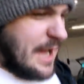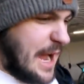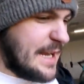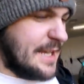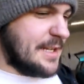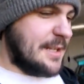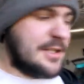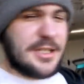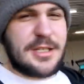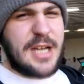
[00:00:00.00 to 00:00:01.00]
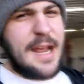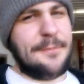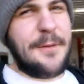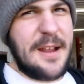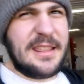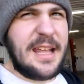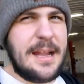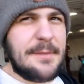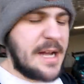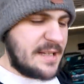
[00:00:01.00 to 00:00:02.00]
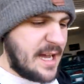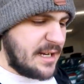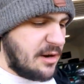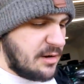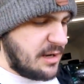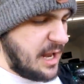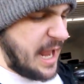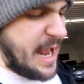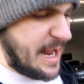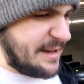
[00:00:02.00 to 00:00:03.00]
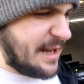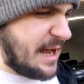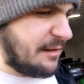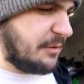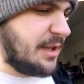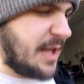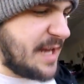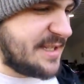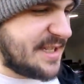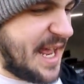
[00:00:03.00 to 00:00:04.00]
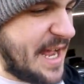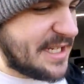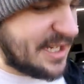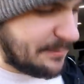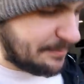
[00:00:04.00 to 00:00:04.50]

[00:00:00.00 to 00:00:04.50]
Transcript: I need to just have faith in my dyno and uh, realize that